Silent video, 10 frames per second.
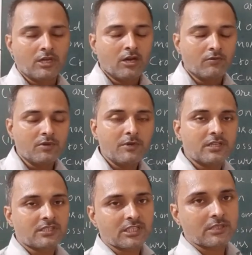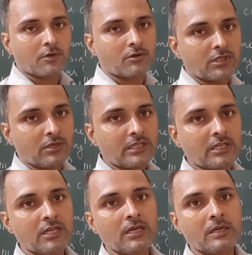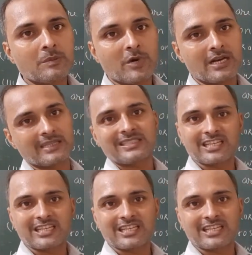we will discuss about during the Marvel's